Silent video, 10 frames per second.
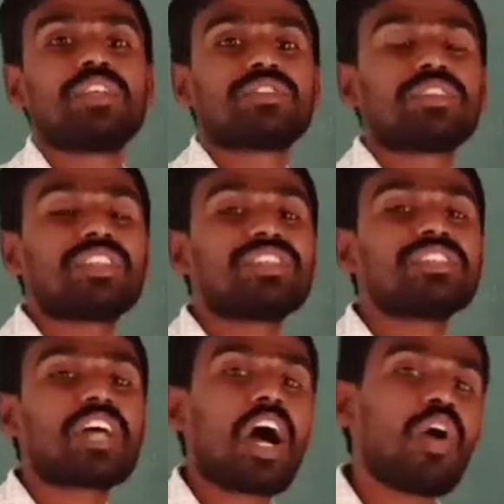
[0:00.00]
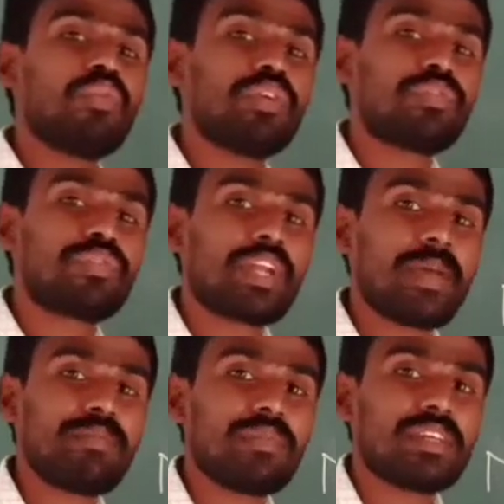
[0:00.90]
So this is how we
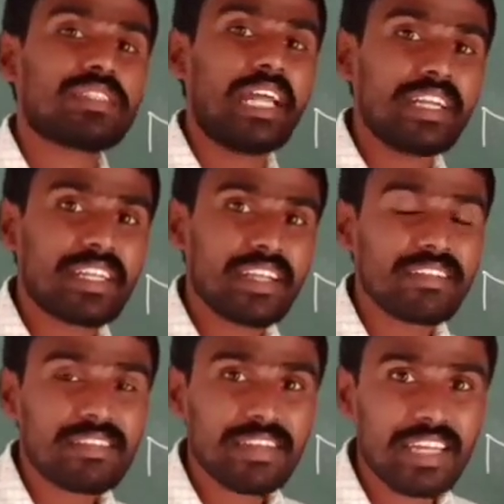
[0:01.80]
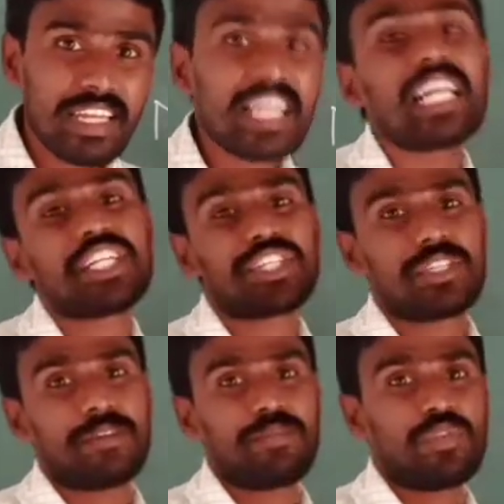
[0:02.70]
frame sentence in English.